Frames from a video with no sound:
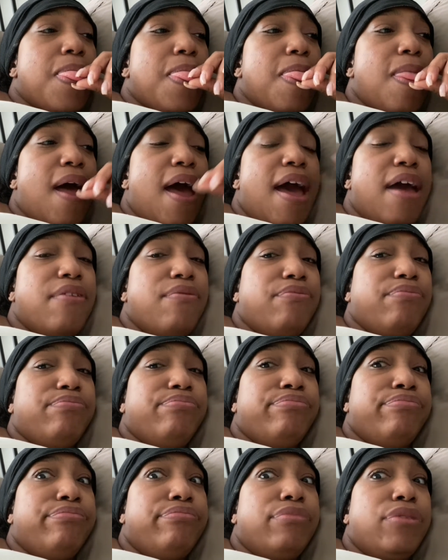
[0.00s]
I
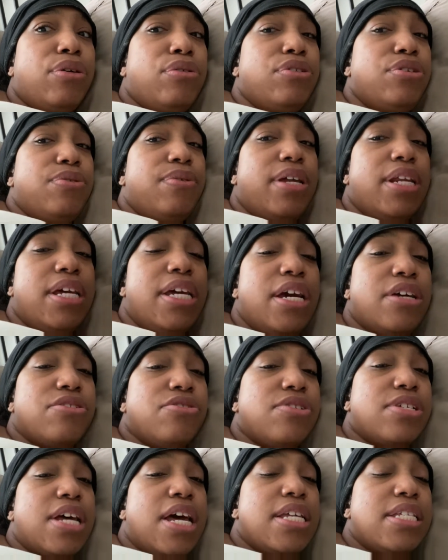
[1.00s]
don't do any
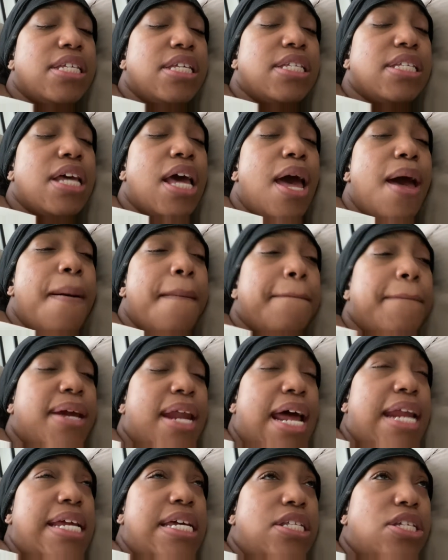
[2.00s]
exercises, but
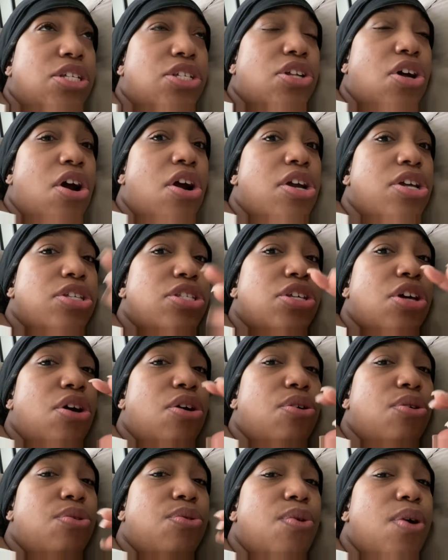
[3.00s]
I need to start.
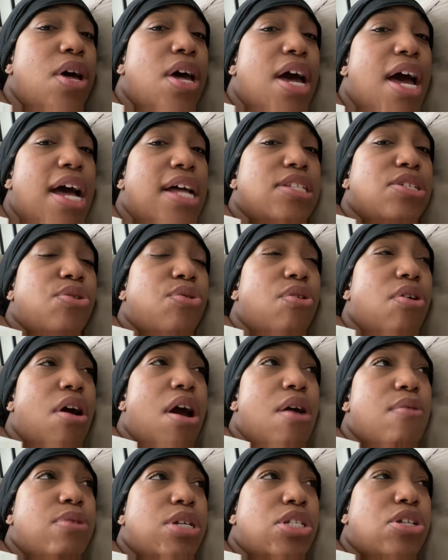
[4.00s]
So I told her
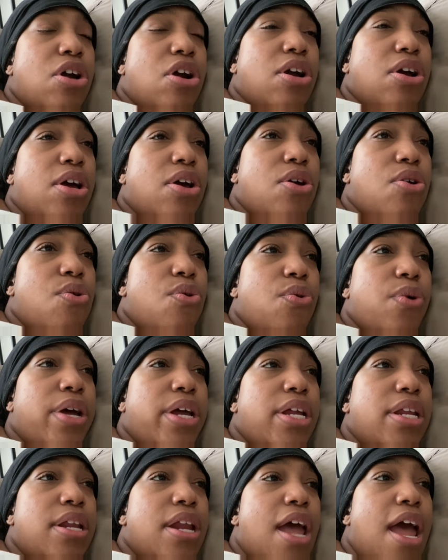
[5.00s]
I would start
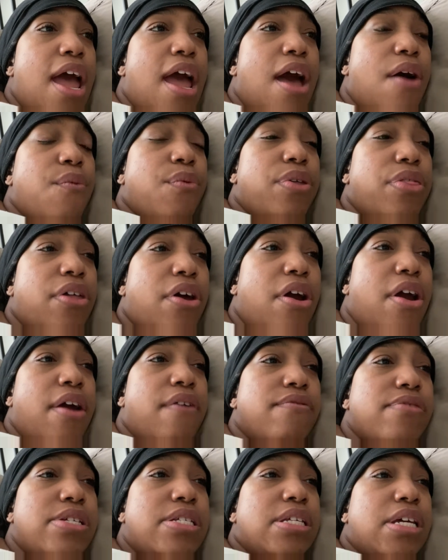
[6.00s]
going with her
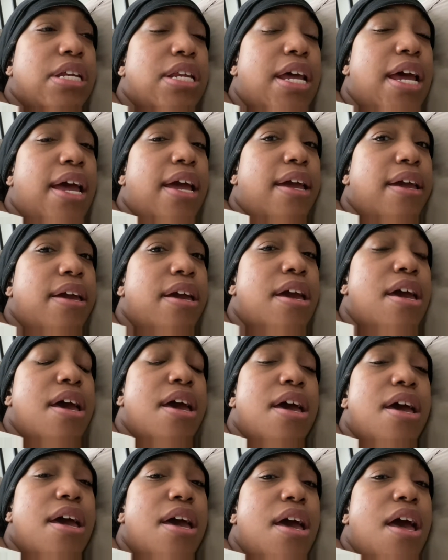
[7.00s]
every Sunday
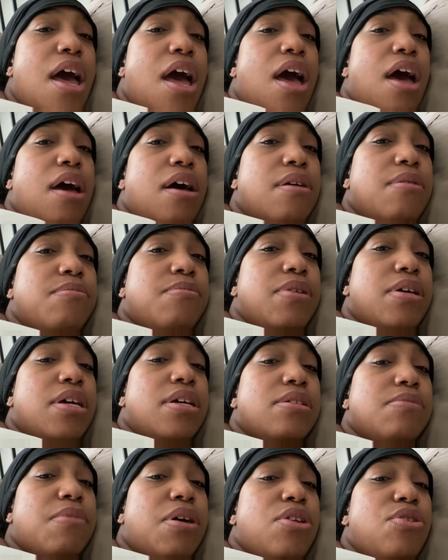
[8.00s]
um,
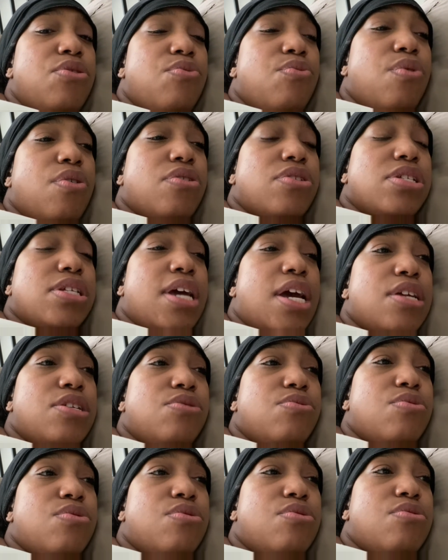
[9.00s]
because my new work
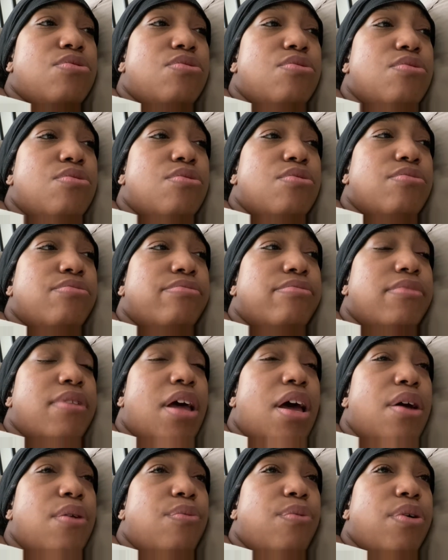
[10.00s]
schedule,
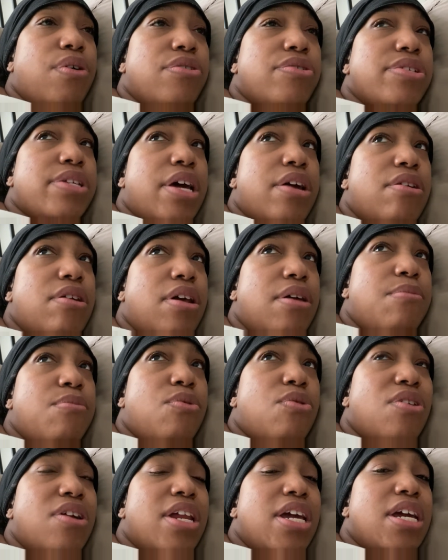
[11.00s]
I work Saturday
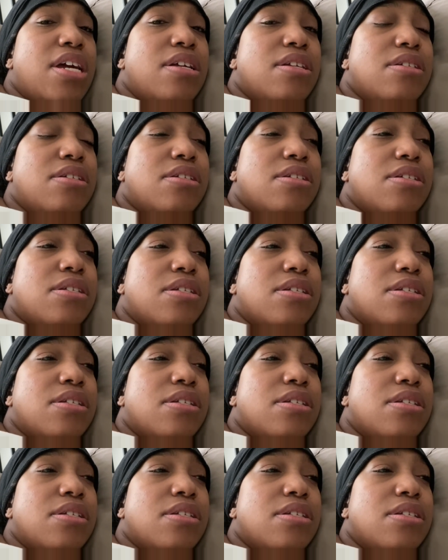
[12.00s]
mornings.